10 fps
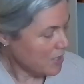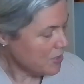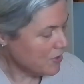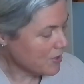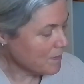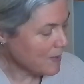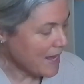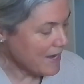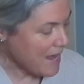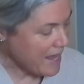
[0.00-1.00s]
You can
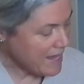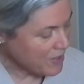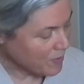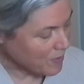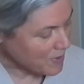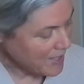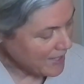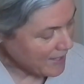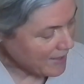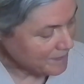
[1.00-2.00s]
play an A chord
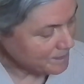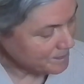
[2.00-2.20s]
here.